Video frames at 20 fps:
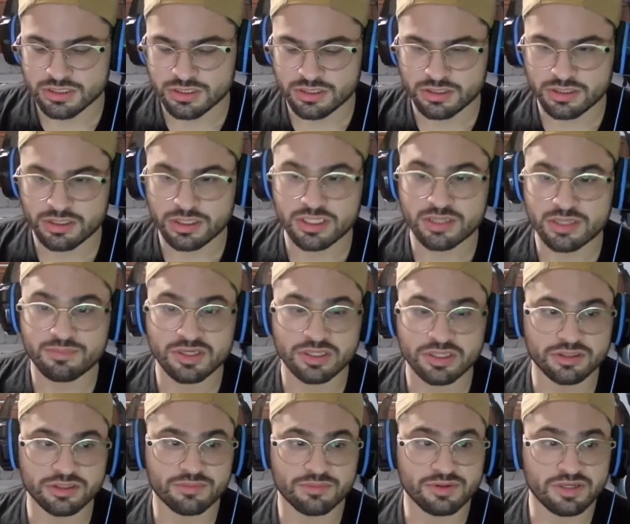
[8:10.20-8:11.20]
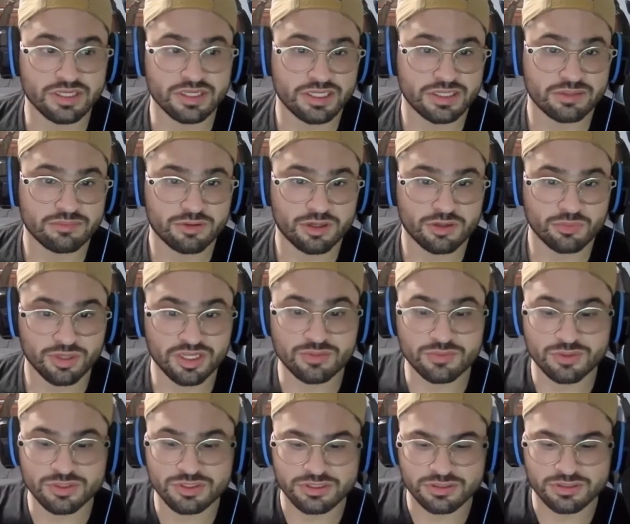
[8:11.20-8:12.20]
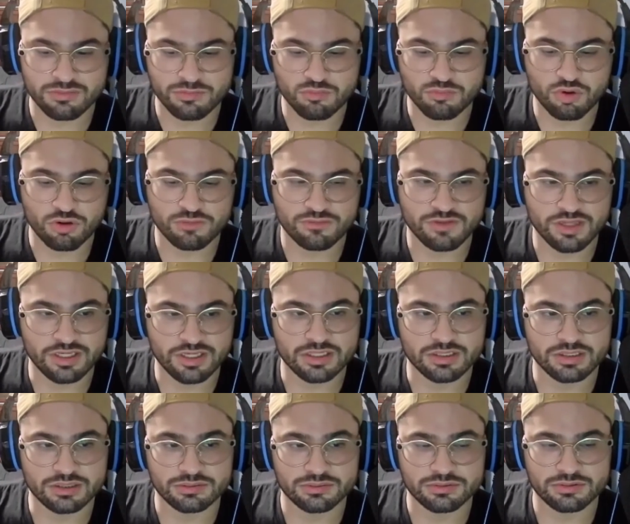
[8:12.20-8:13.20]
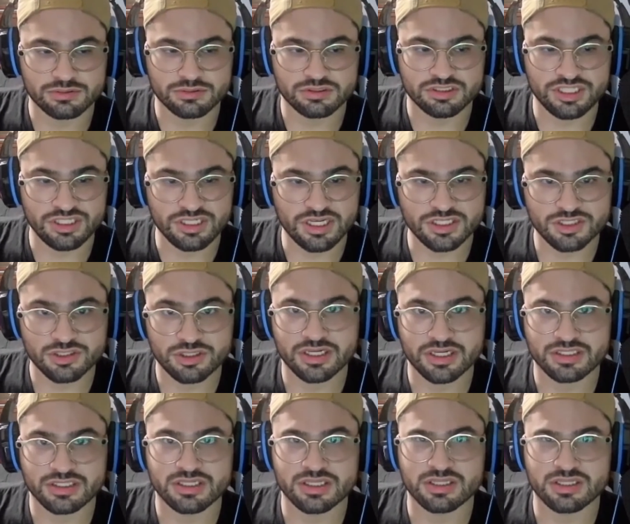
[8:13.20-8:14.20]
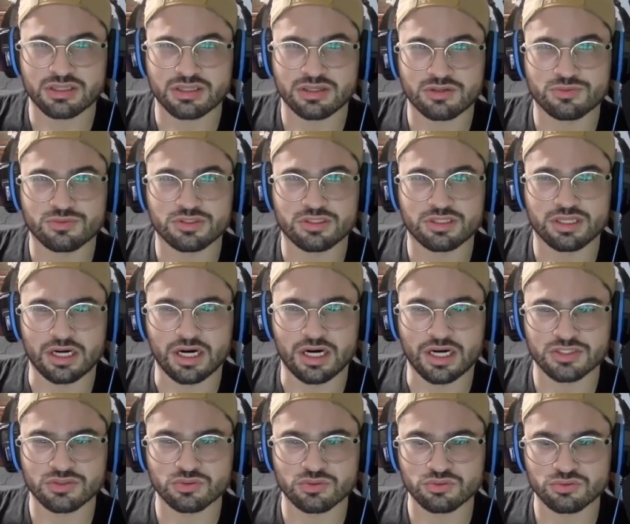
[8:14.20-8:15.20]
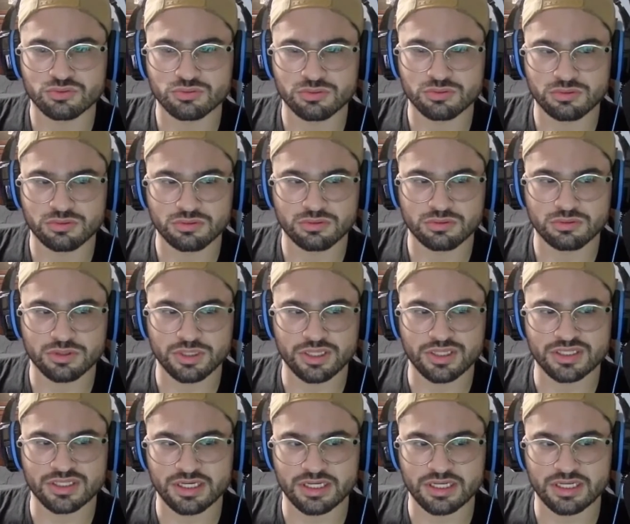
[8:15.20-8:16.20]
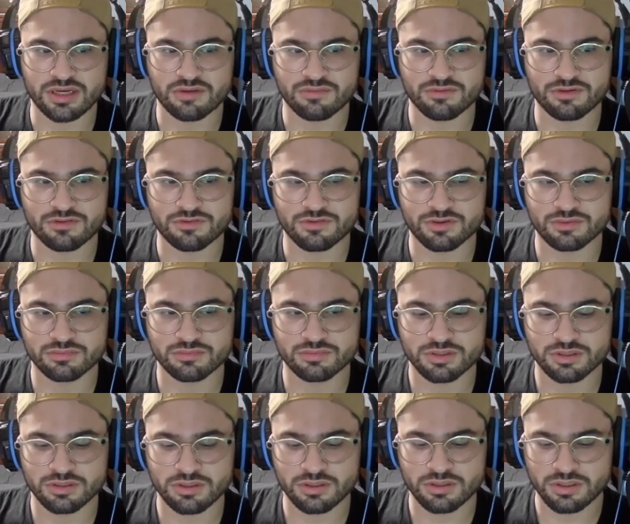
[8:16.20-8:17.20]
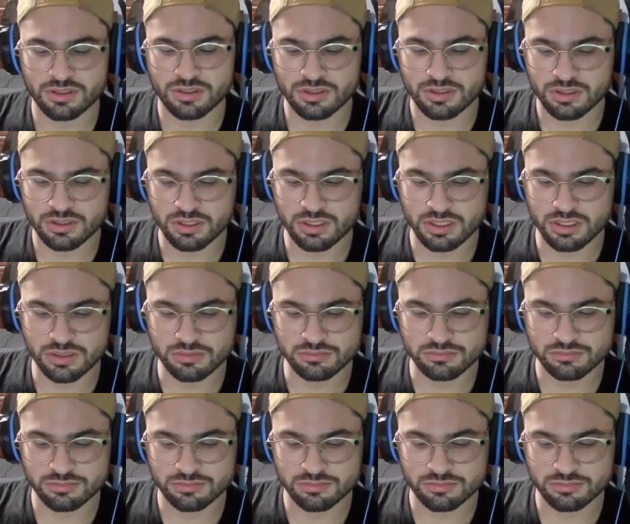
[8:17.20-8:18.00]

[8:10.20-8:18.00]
In the beginning part when he was more of like a teenager, I guess I think he was in like high school. In the second half of the film, um,